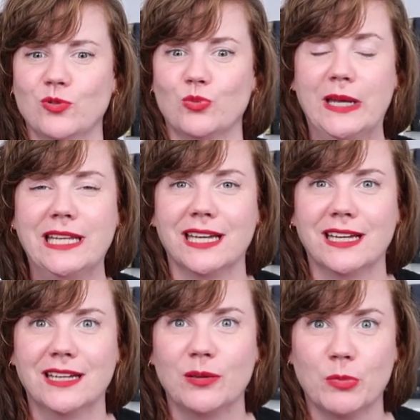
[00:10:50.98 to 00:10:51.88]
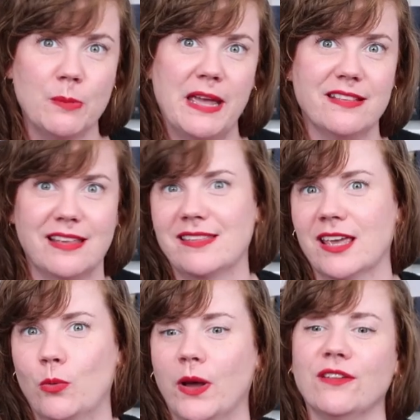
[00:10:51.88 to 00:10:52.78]
reading mermaids. That's
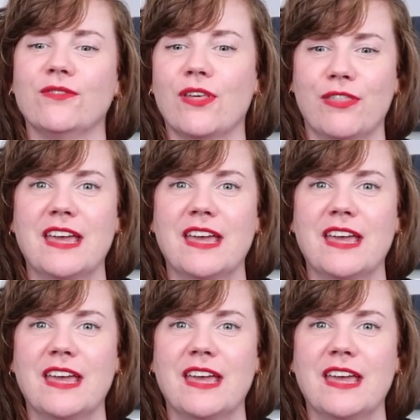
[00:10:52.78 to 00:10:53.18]
like one of the